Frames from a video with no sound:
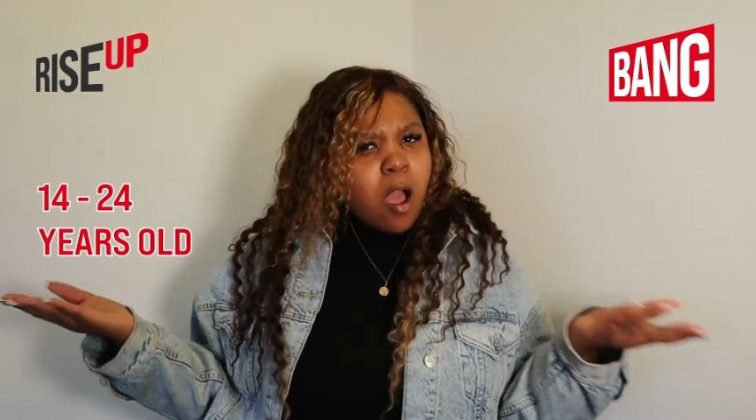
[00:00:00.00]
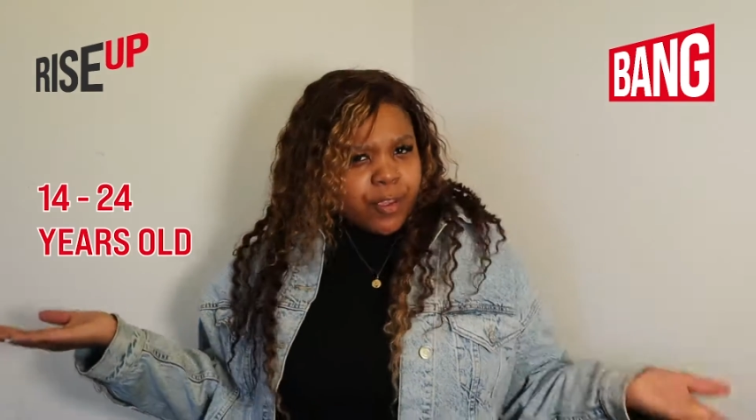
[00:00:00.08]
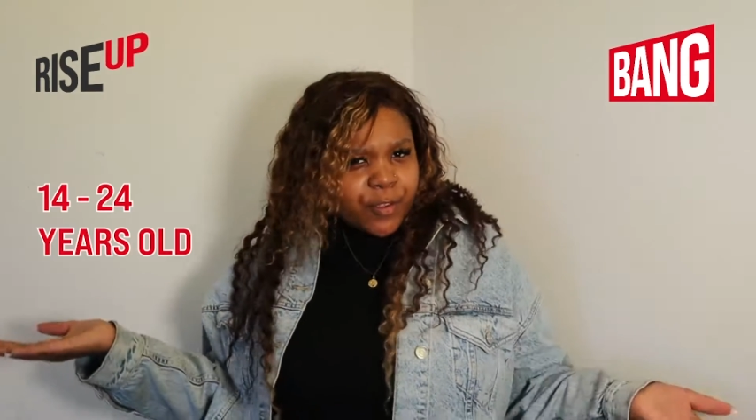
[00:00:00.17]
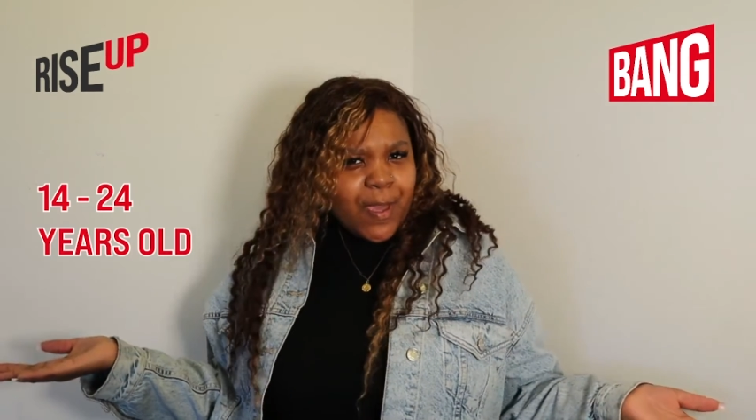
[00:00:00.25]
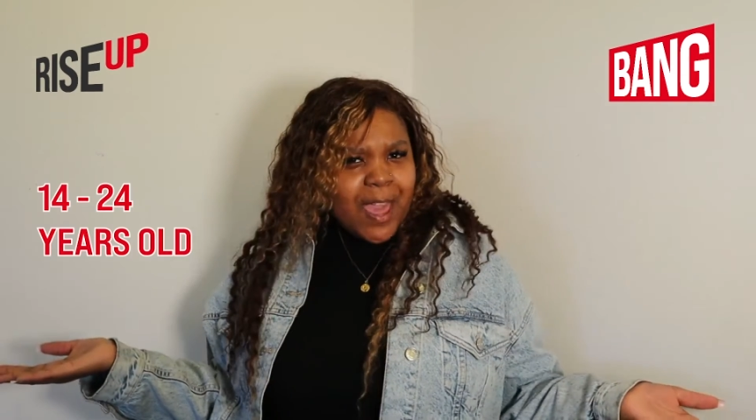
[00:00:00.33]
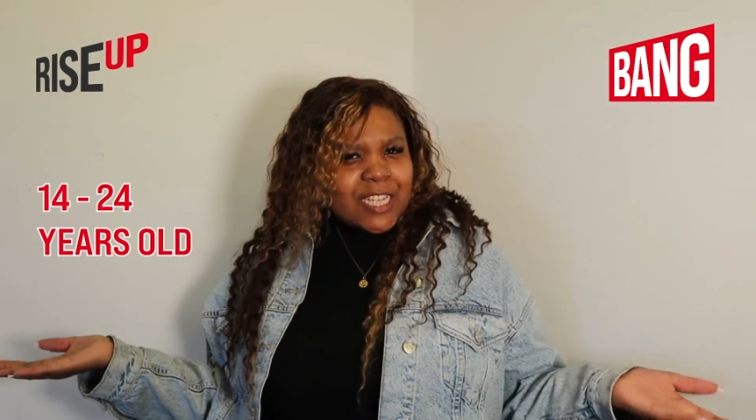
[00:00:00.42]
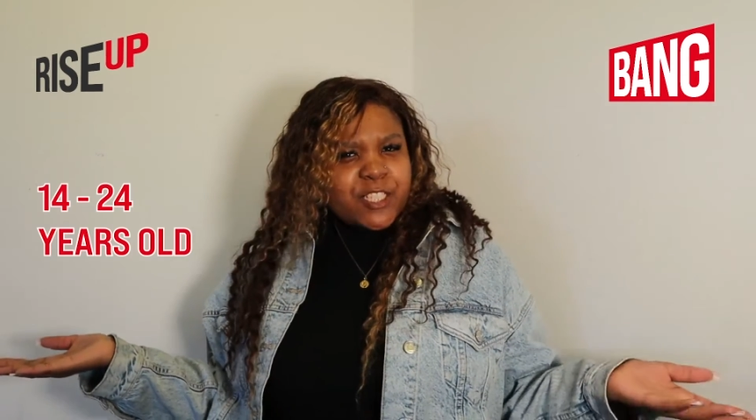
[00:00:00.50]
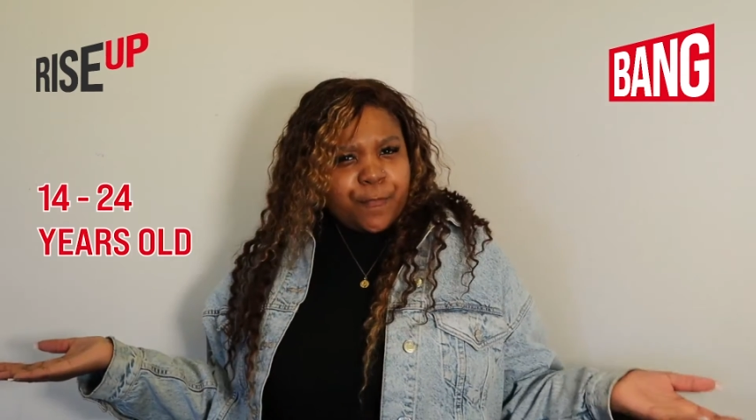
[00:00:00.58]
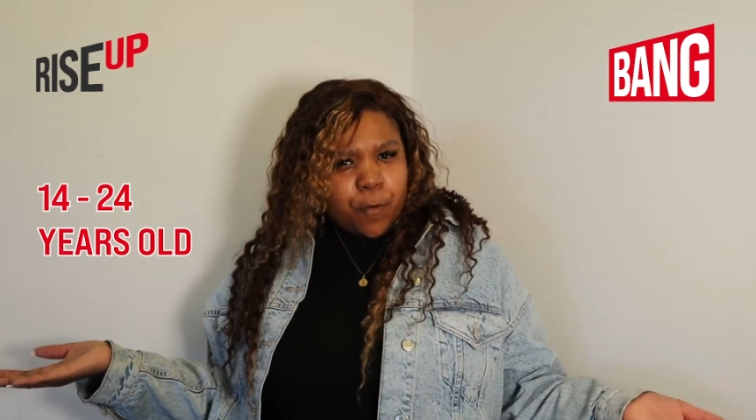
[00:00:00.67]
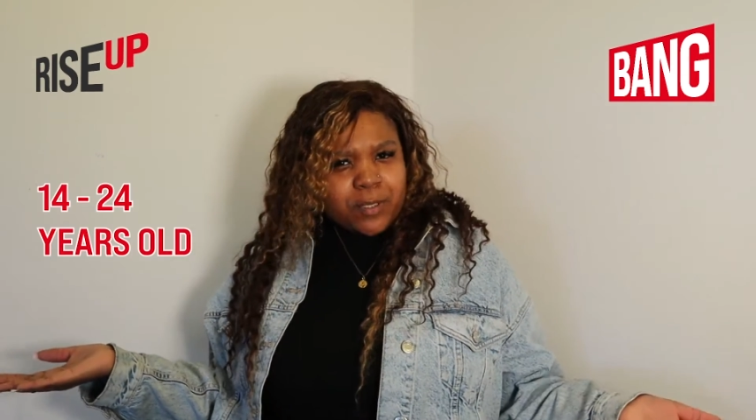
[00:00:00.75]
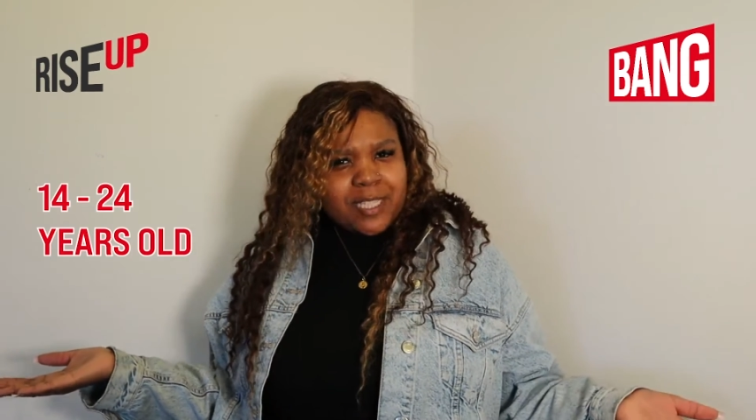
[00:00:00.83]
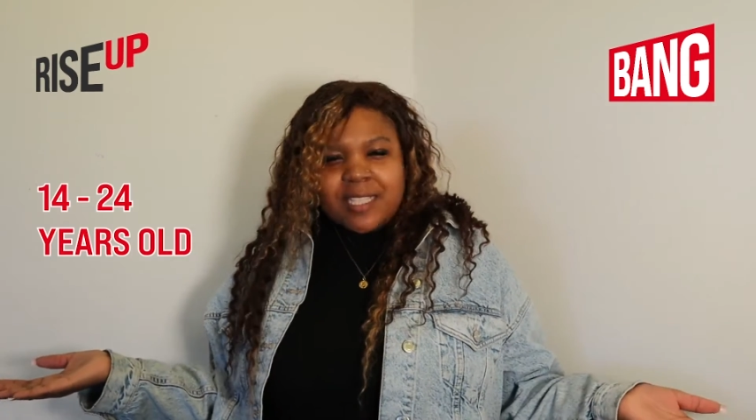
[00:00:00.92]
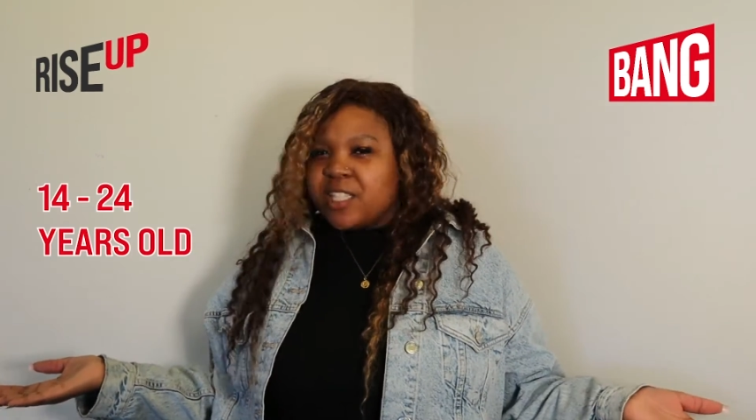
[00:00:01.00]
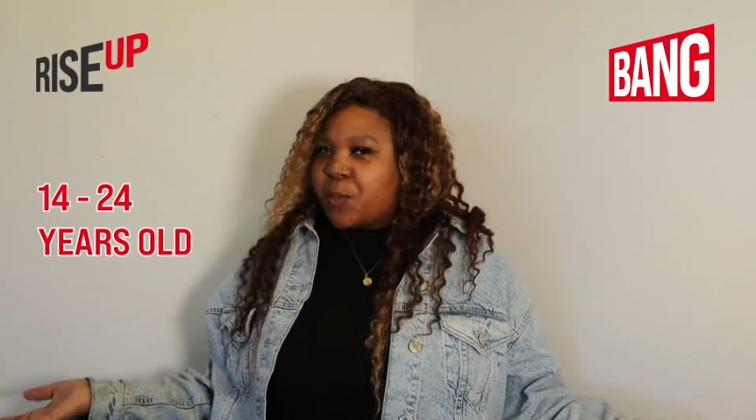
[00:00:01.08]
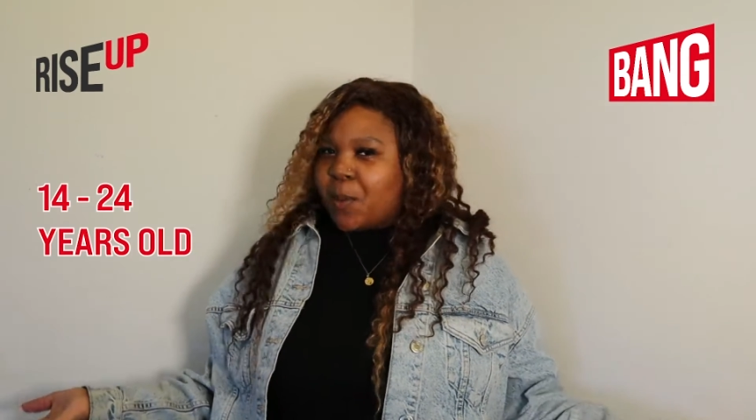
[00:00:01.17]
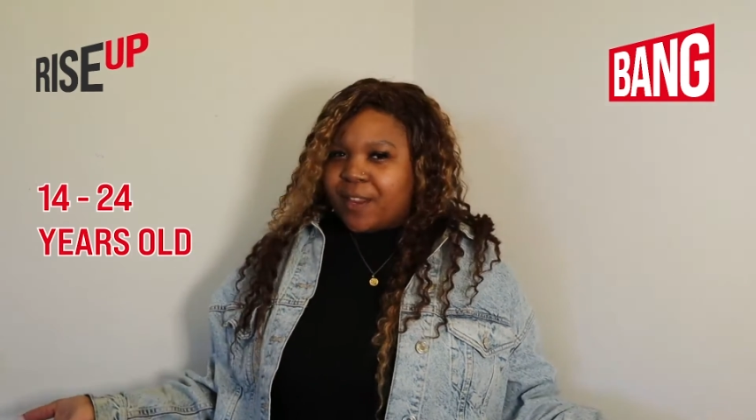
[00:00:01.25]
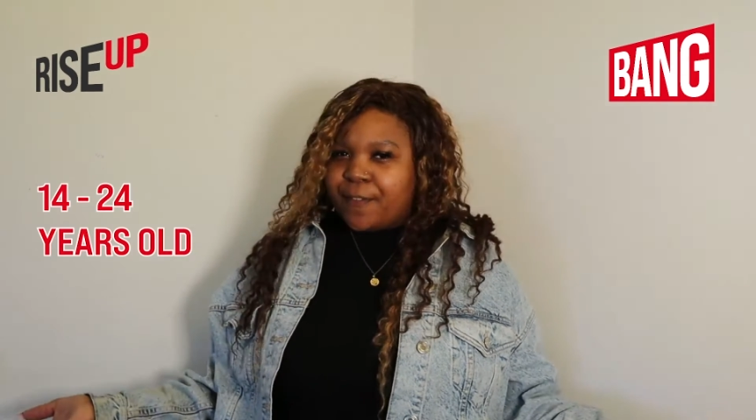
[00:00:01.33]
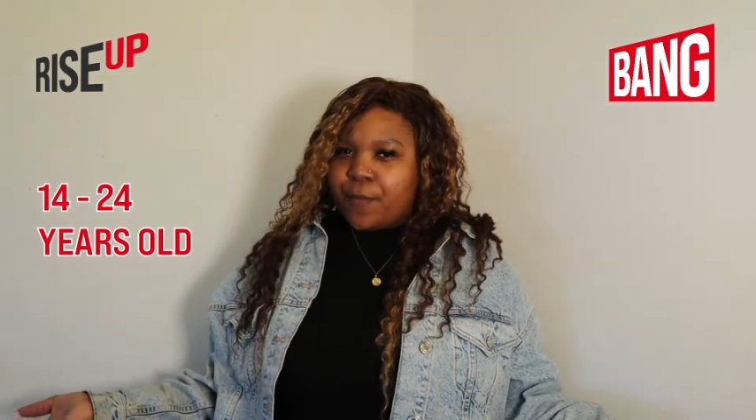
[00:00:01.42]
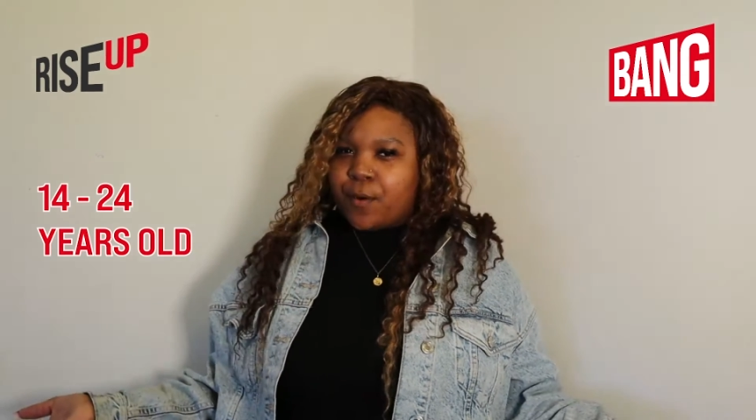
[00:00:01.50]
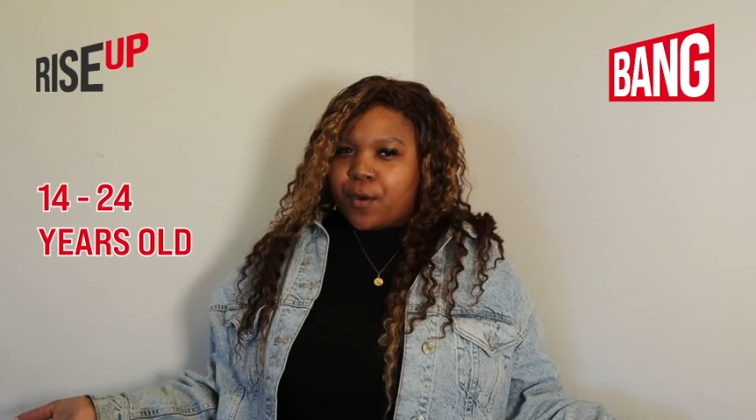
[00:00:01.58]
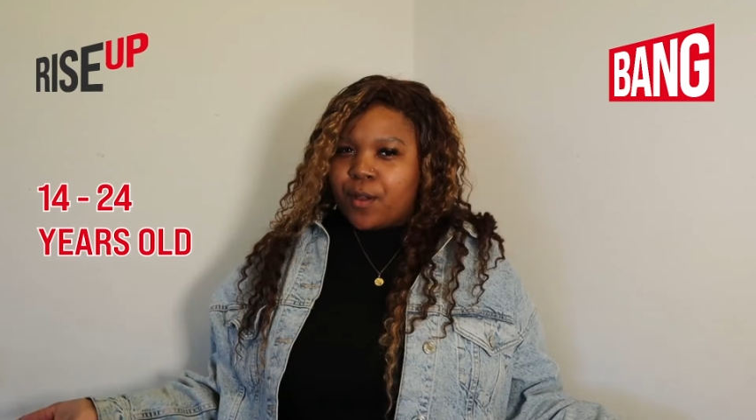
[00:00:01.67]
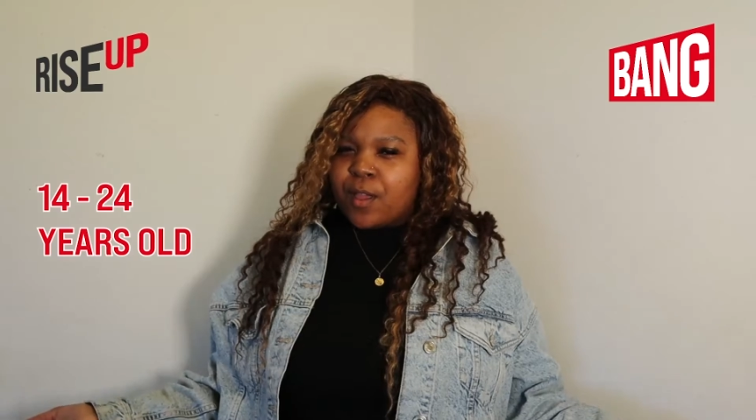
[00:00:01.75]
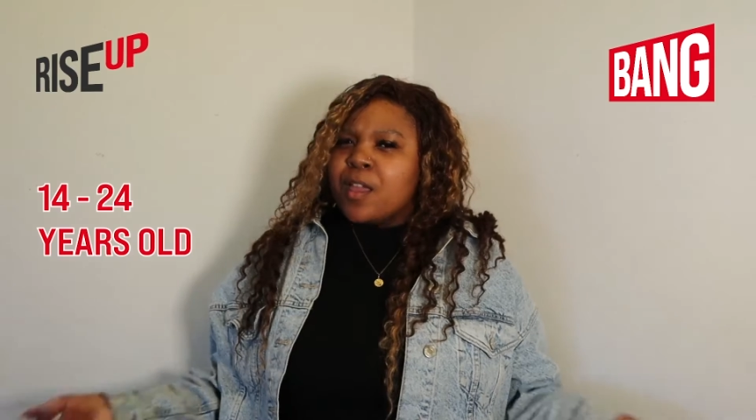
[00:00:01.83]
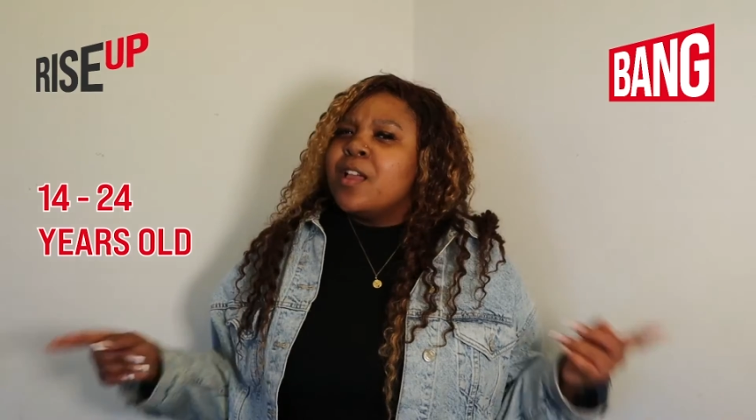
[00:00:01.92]
Are you aged 14 to
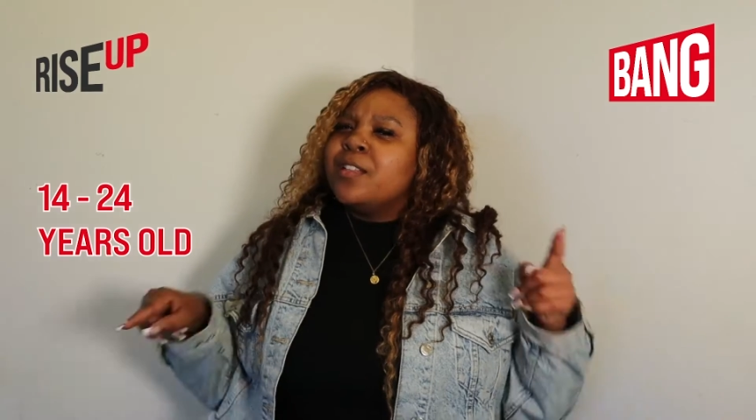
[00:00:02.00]
24?